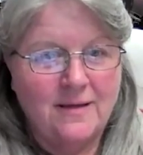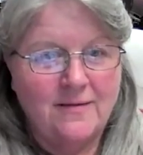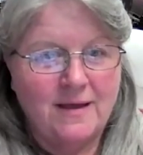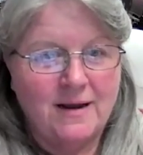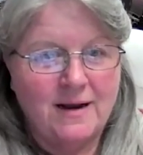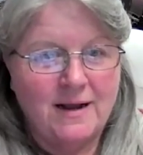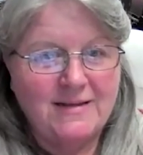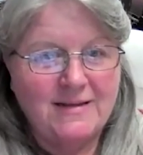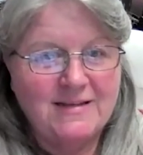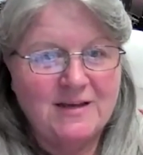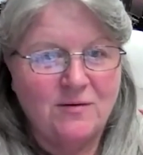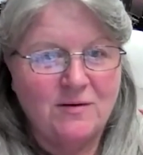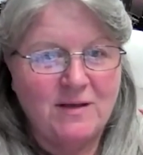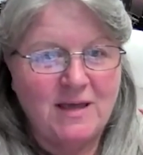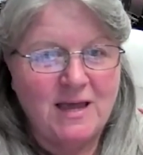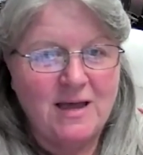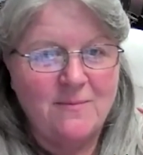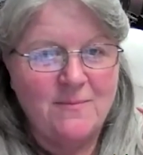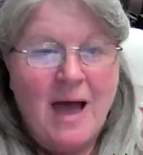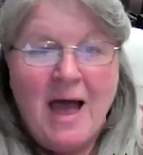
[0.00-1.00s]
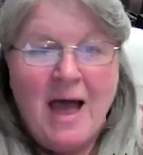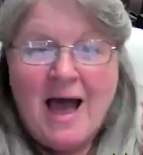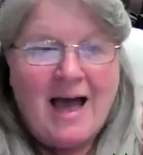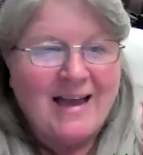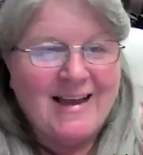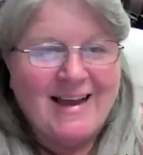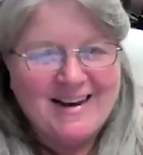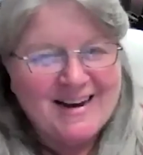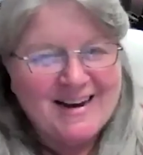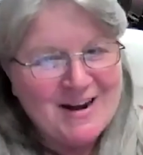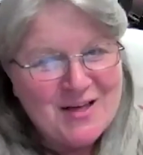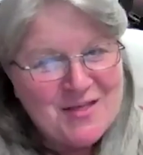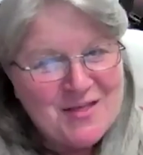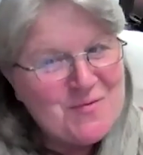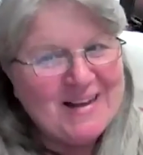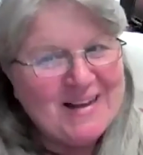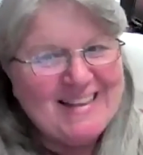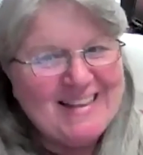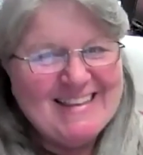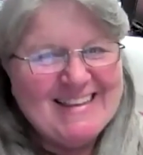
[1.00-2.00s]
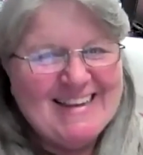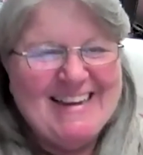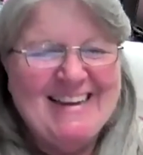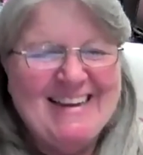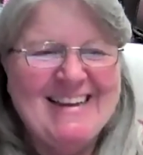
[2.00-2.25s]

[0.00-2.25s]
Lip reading: and then I tell Kim, I got another one.